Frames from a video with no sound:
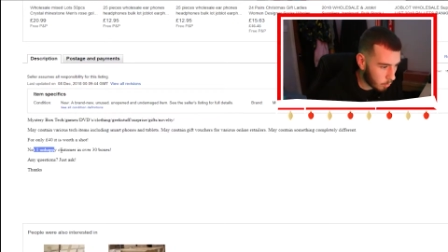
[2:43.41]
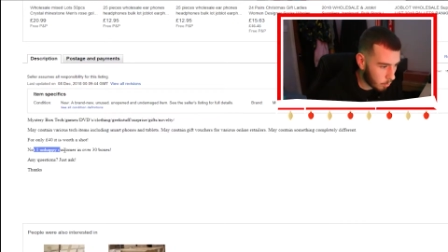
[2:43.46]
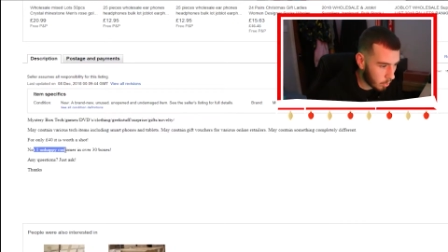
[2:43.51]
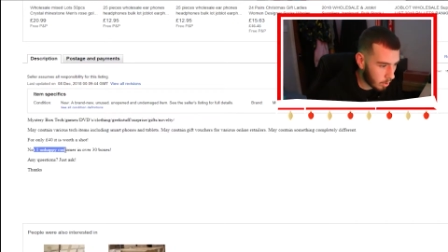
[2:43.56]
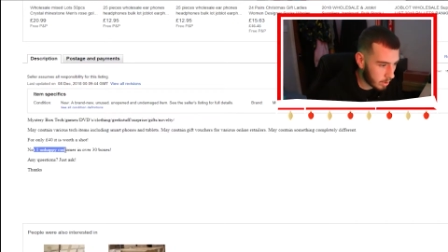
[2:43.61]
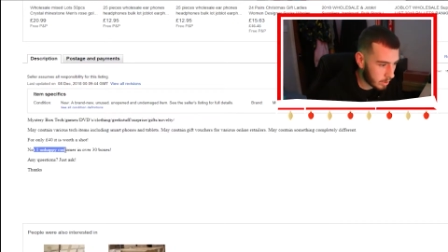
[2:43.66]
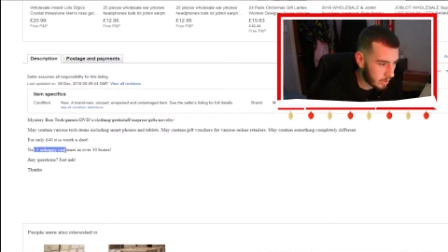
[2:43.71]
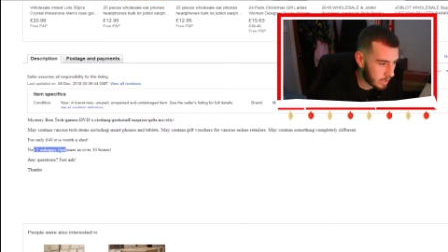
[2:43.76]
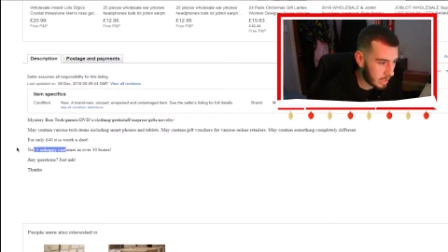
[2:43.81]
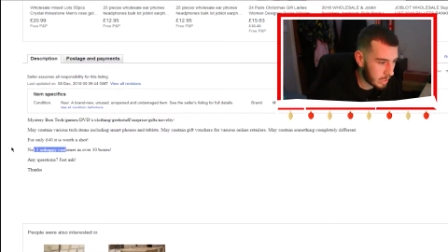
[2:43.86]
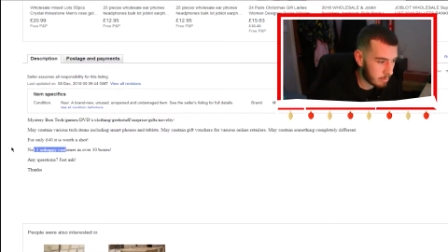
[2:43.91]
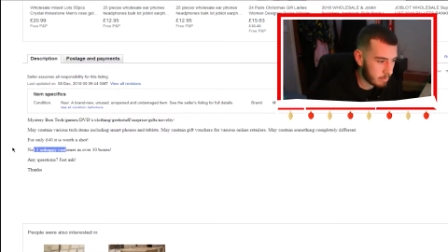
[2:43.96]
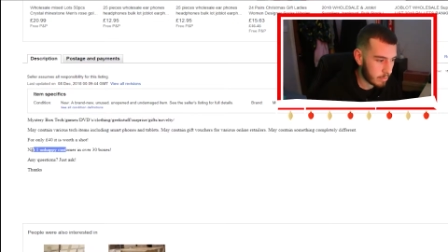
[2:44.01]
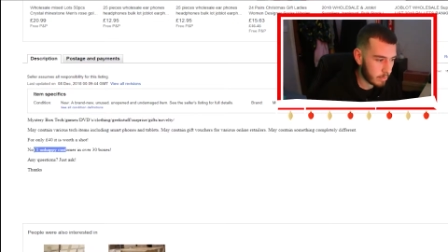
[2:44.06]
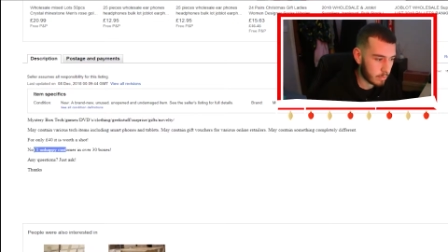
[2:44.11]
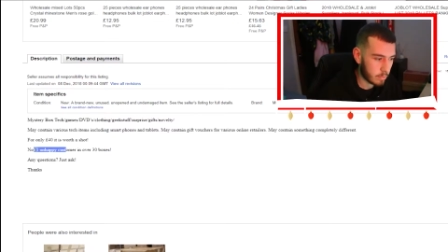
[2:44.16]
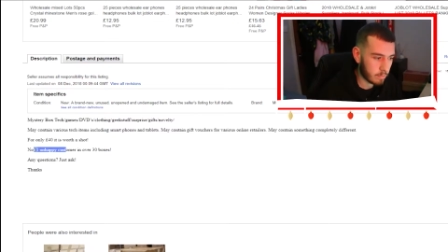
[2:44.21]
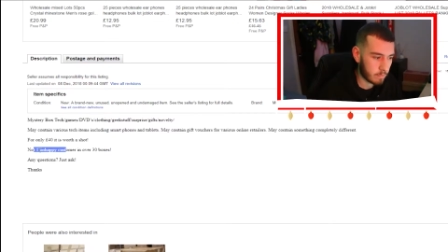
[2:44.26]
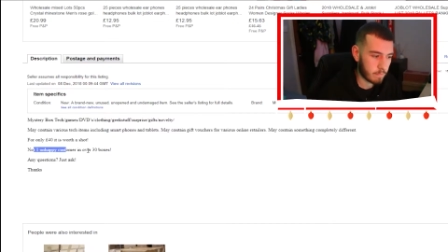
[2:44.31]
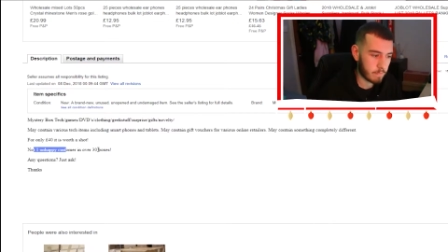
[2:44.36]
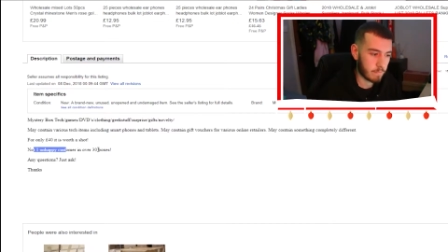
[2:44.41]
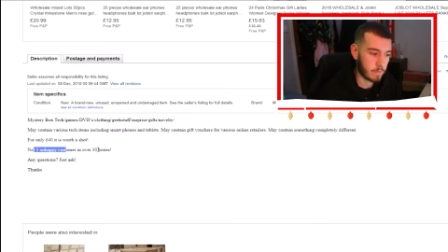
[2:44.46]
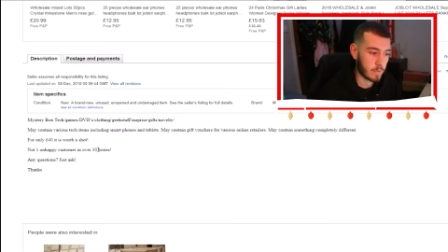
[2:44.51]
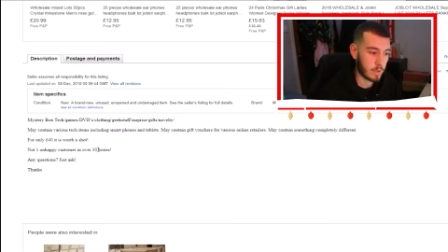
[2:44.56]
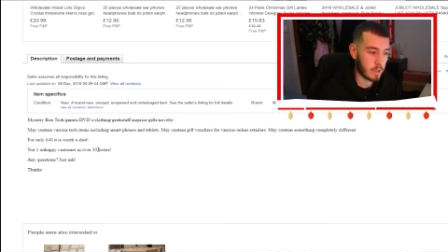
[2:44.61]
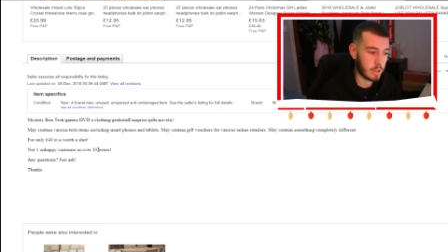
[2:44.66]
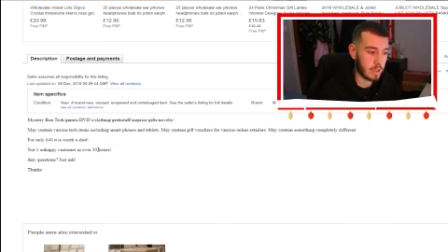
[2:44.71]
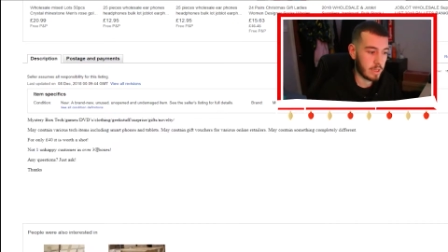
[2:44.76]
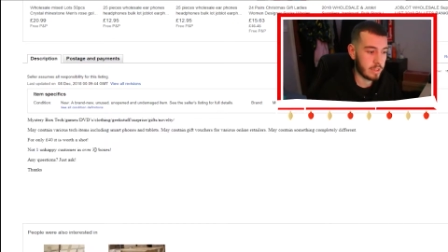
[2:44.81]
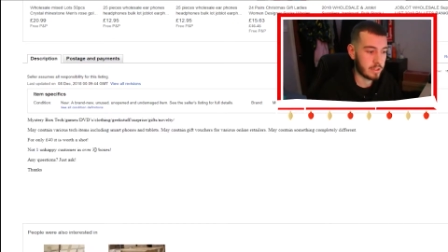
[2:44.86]
one happy...
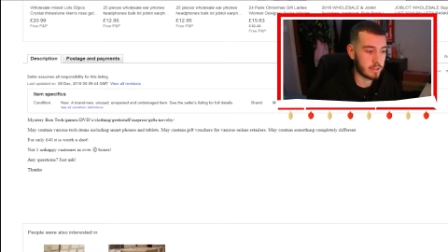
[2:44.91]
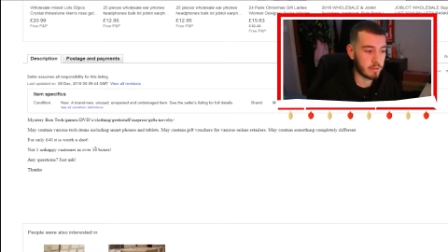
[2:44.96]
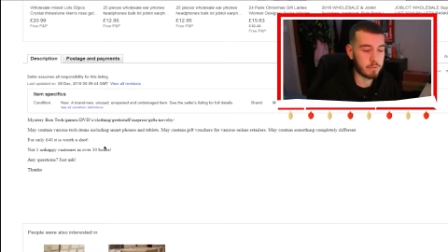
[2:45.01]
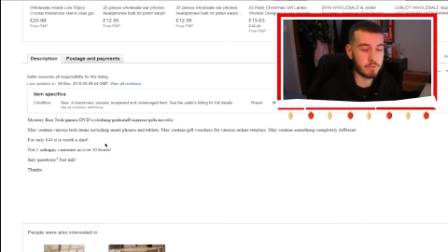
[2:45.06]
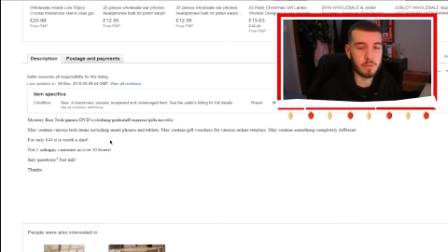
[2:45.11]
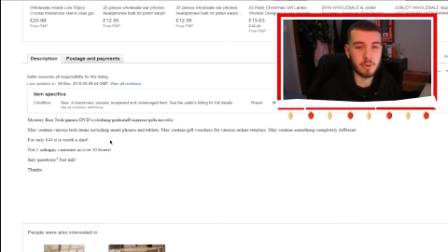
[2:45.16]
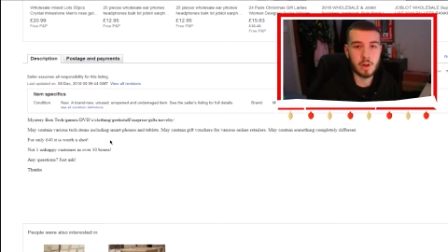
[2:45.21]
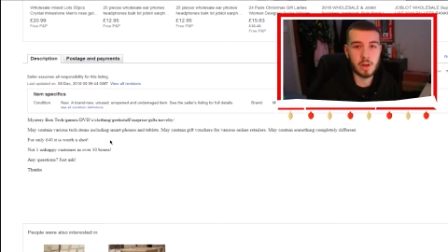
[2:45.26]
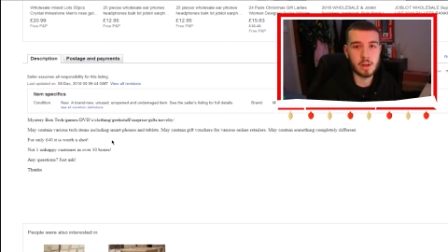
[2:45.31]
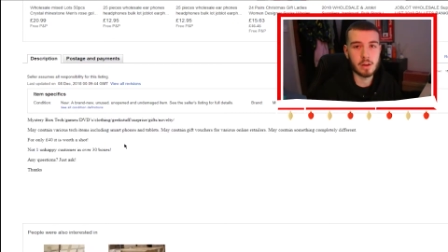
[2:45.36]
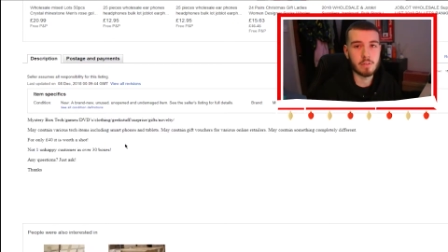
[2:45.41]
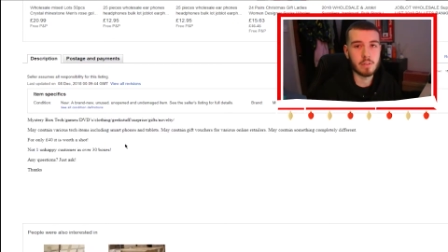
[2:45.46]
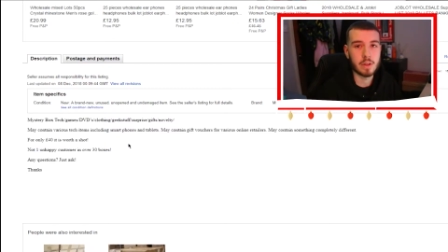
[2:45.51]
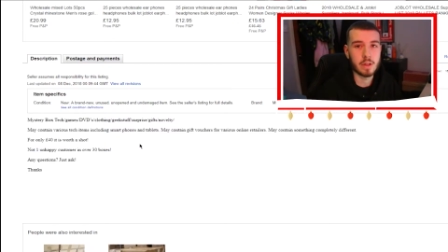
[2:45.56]
He's done 30 of